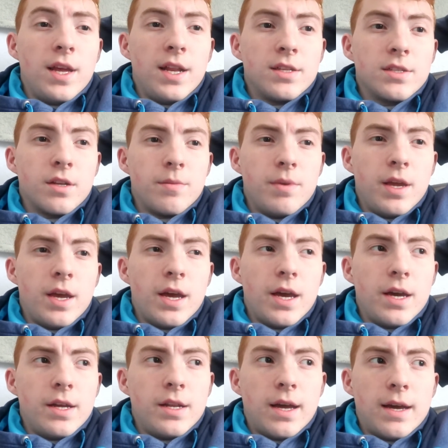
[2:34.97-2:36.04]
and it's gonna be
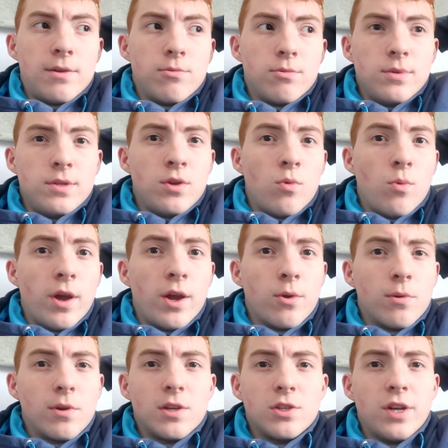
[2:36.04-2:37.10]
at, I don't really know where.
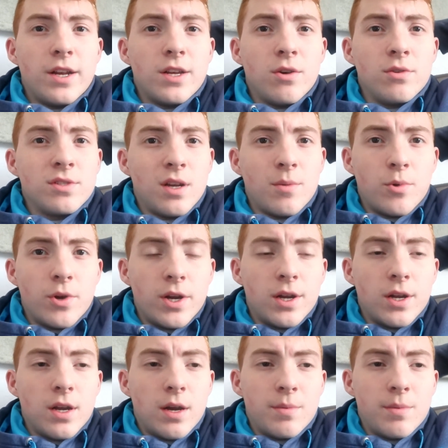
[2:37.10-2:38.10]
We're gonna try to go somewhere.